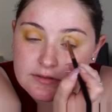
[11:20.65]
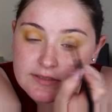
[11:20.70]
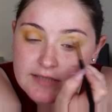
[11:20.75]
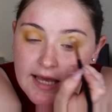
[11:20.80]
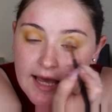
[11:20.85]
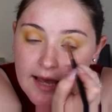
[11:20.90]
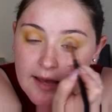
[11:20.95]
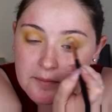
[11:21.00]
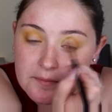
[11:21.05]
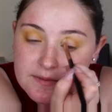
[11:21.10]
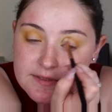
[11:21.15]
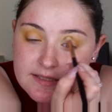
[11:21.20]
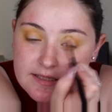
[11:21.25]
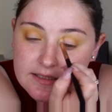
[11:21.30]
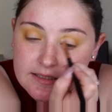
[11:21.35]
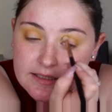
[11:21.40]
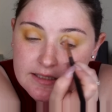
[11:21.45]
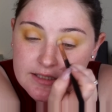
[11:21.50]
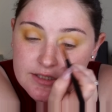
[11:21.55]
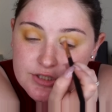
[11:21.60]
taps
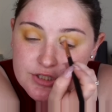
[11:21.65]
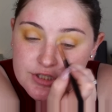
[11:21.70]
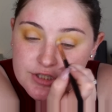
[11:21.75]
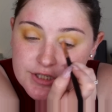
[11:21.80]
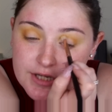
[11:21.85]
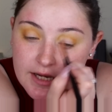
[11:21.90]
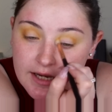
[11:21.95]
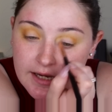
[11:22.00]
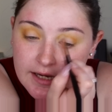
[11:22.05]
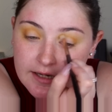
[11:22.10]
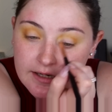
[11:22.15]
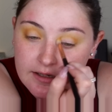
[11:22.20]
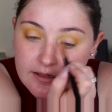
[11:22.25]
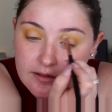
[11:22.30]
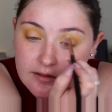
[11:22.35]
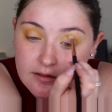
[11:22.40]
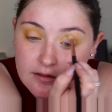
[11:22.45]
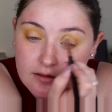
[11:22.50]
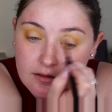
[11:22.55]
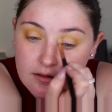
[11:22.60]
in each shade,